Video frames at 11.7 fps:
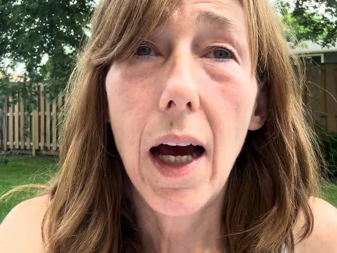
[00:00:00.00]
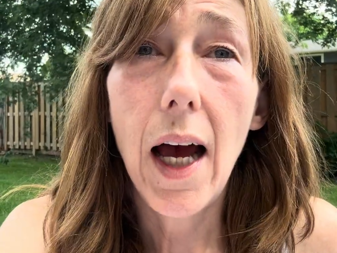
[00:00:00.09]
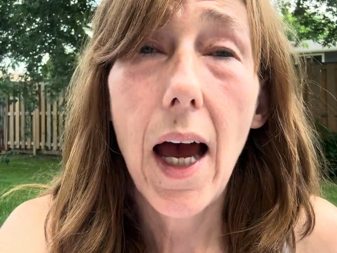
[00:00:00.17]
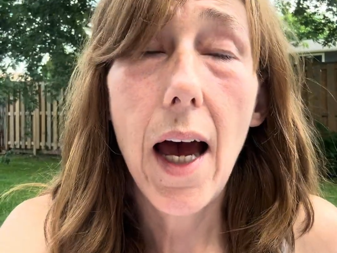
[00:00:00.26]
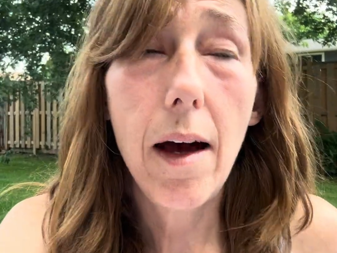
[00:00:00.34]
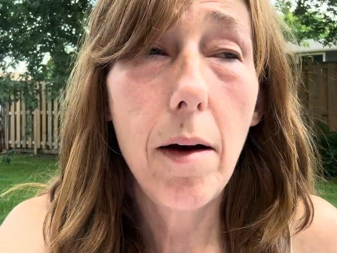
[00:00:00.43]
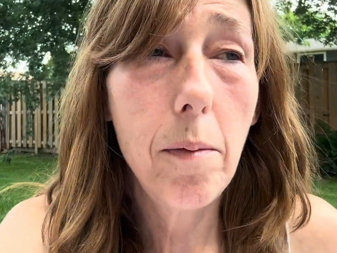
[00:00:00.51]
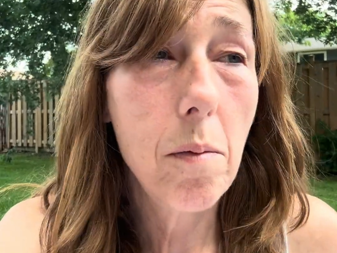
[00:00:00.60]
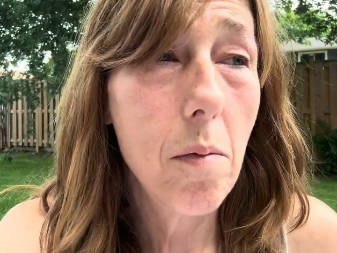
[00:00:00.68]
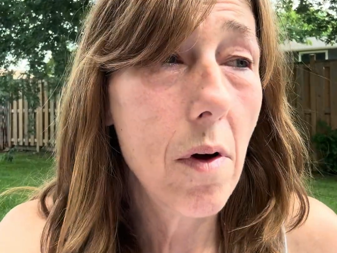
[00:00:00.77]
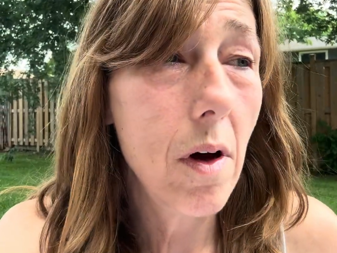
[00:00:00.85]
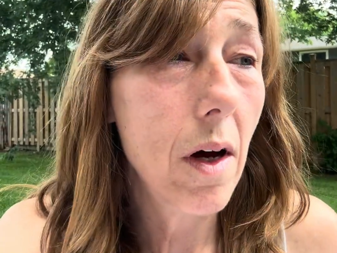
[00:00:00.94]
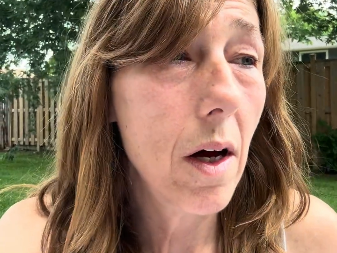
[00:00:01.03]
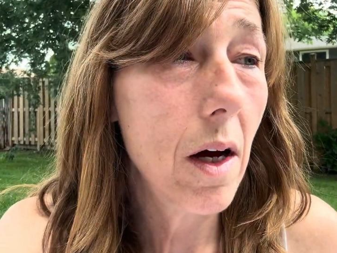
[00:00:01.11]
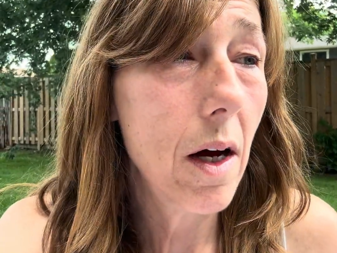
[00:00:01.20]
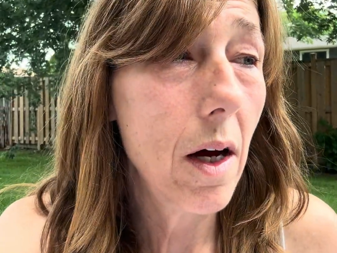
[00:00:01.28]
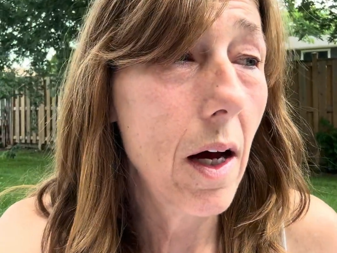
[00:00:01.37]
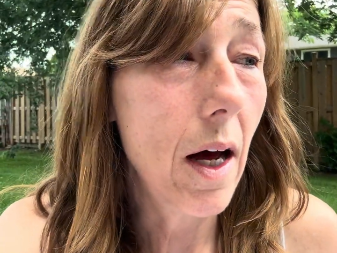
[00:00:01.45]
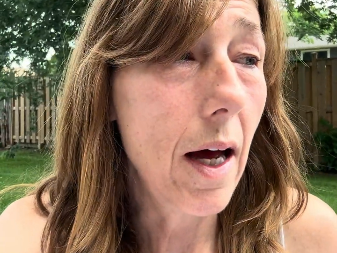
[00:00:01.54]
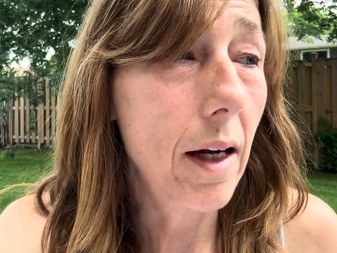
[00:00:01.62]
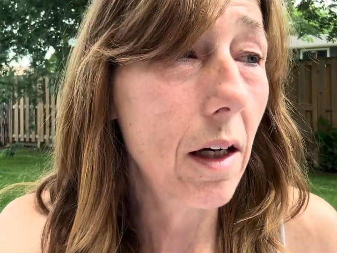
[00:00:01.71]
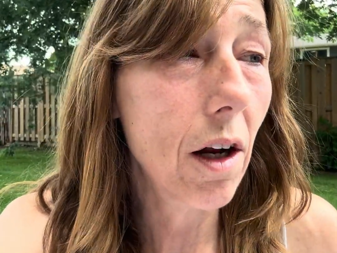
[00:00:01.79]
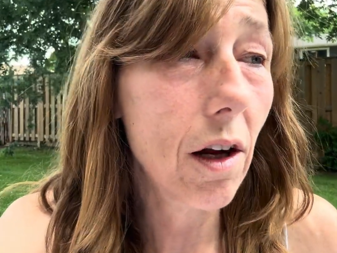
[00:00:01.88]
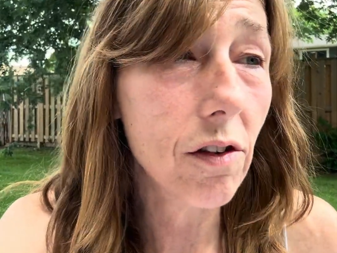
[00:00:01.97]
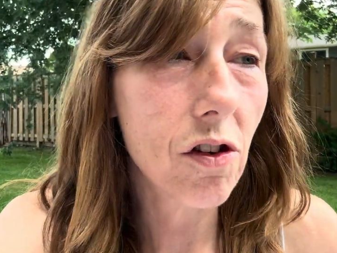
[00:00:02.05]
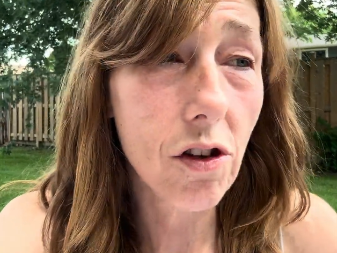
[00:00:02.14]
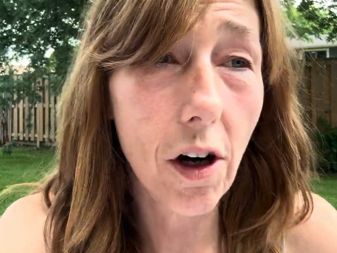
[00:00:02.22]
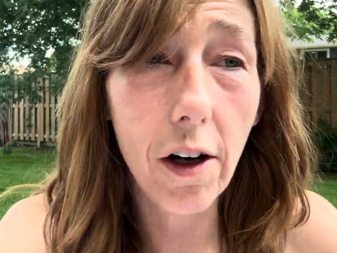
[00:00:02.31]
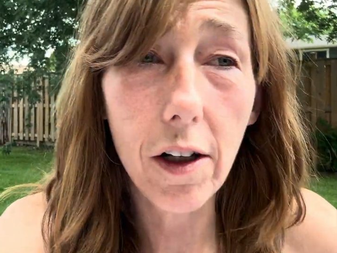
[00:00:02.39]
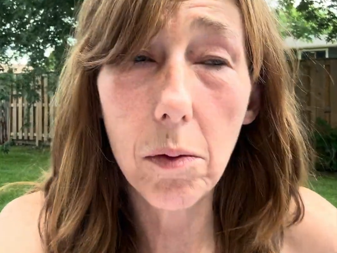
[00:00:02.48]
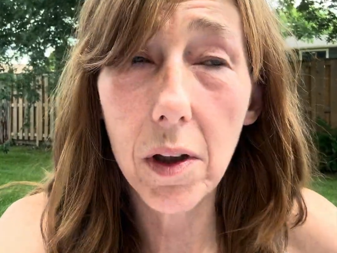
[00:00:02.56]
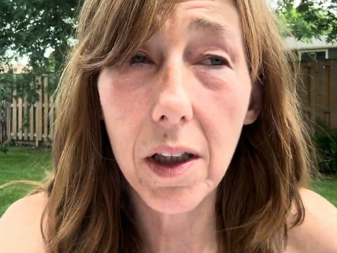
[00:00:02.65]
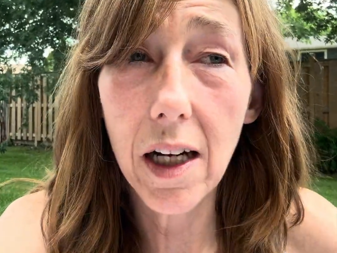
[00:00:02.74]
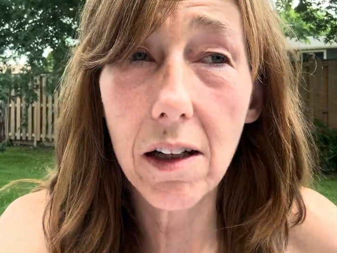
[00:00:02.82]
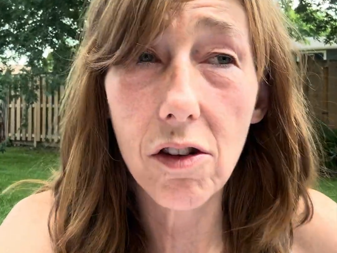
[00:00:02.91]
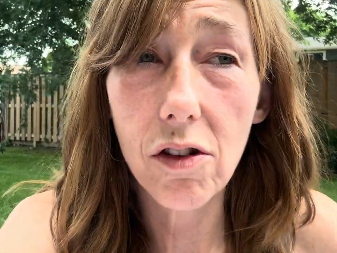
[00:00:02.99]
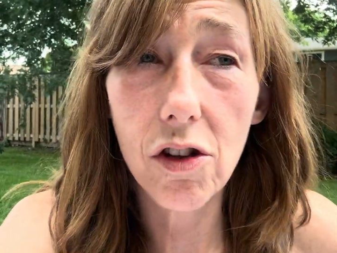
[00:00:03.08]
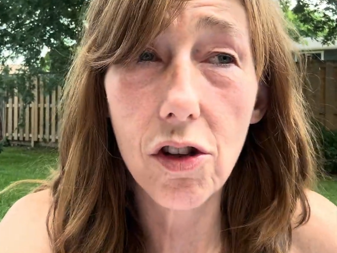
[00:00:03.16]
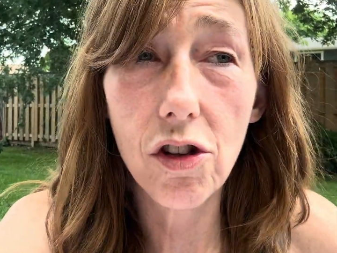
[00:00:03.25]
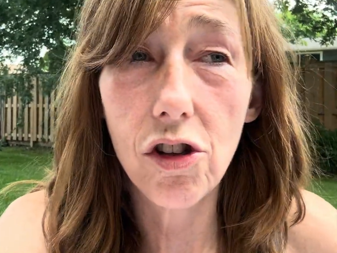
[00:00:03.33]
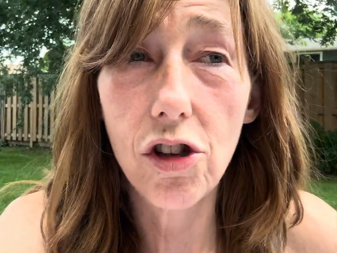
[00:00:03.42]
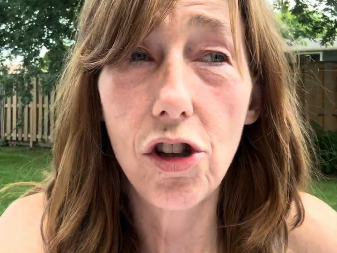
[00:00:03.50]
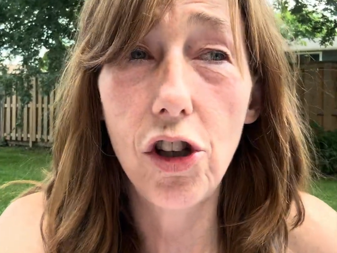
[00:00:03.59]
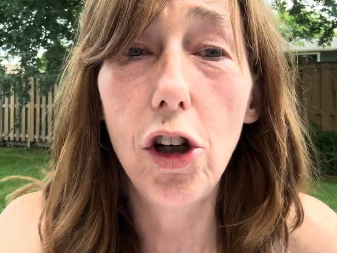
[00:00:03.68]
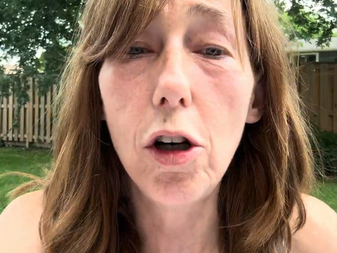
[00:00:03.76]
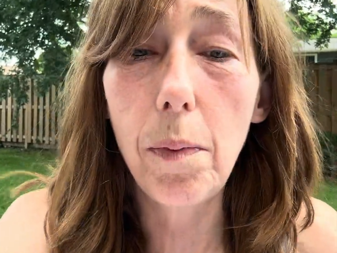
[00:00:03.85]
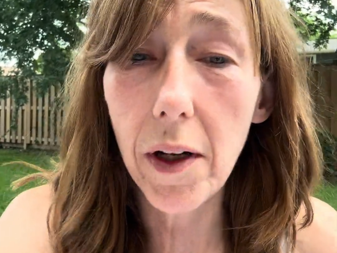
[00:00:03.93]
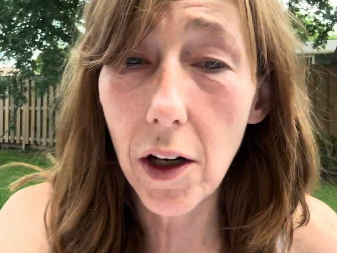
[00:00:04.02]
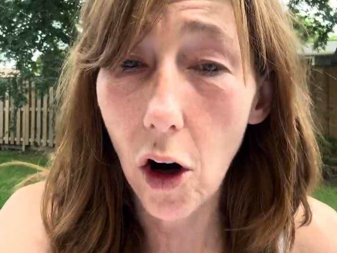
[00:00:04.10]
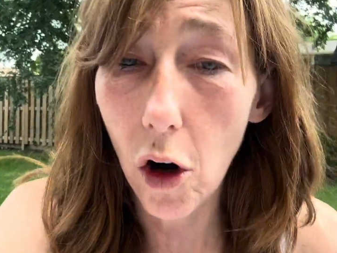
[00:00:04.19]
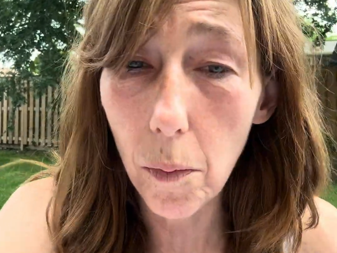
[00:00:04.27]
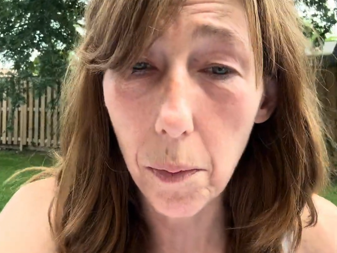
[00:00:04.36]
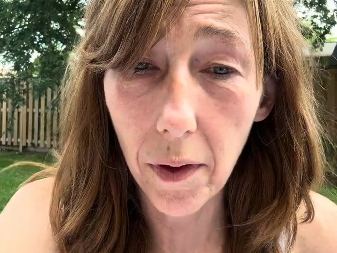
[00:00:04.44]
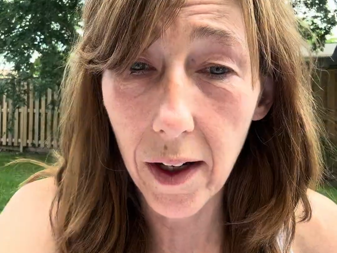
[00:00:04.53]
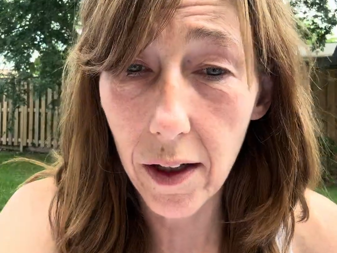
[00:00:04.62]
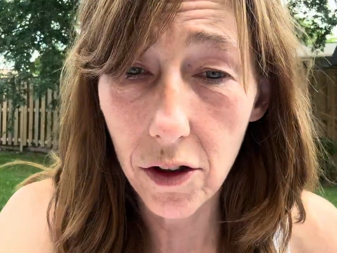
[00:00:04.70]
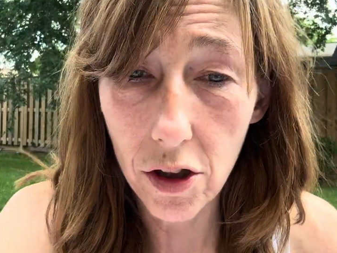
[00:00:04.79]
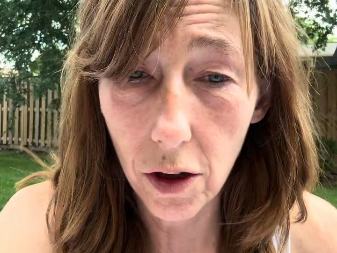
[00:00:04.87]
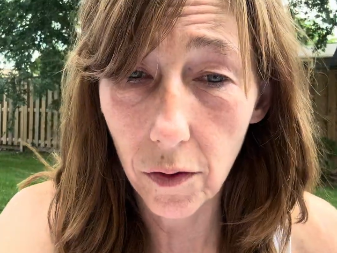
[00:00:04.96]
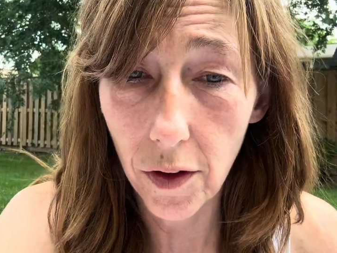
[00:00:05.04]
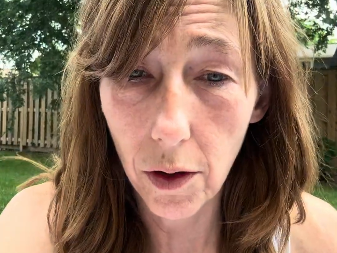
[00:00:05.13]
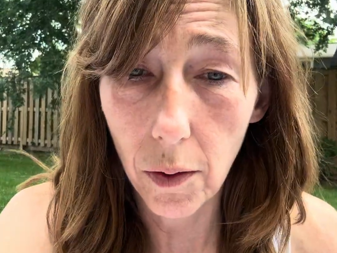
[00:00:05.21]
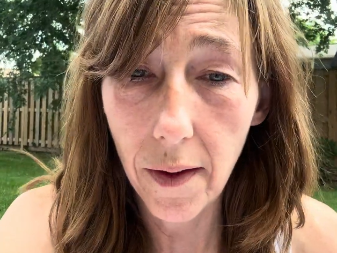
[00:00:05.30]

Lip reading: And it all started with that stupid Oprah interview,